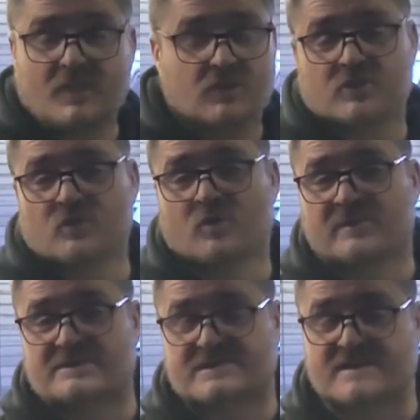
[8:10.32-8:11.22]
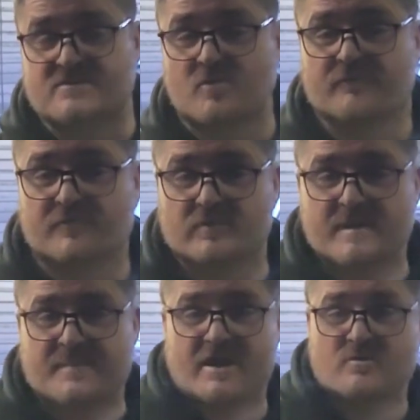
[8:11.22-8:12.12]
Got the whole place cleaned up. Hopefully we'll
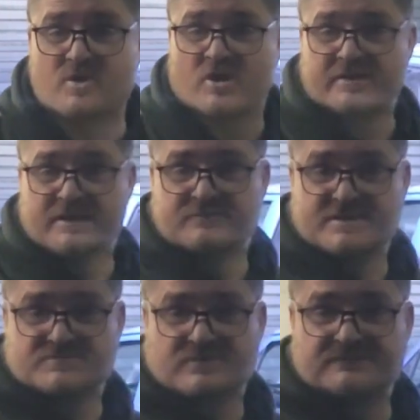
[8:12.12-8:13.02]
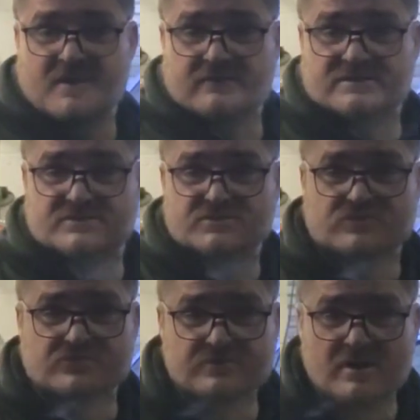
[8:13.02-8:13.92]
get back on the content for this one very
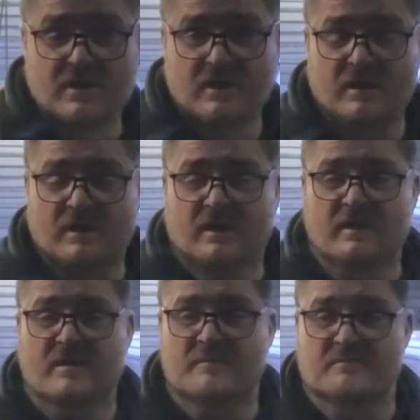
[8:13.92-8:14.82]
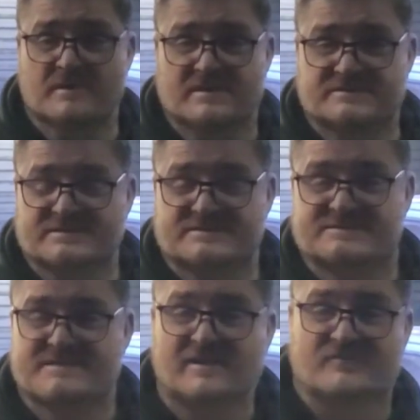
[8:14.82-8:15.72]
soon. As you can
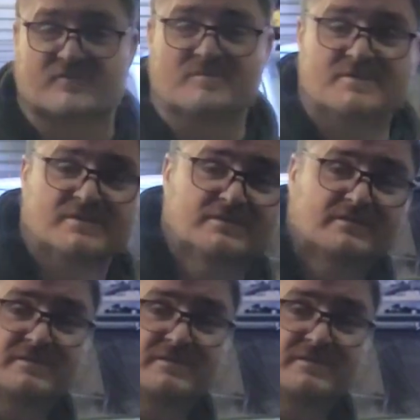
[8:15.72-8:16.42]
tell from the